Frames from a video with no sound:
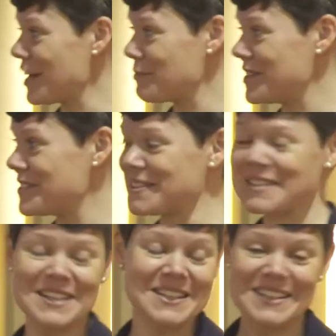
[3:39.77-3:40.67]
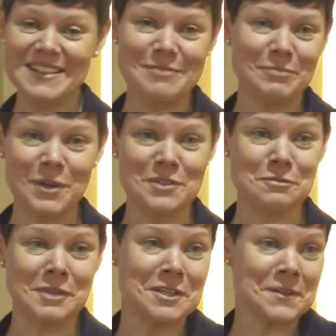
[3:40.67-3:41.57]
happy to pose
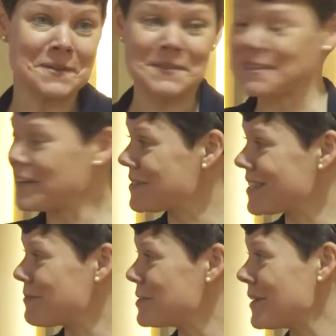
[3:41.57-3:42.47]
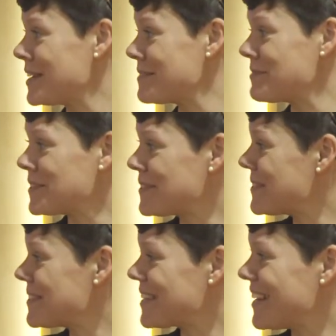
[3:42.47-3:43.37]
for me nude, and I was happy to paint him nude.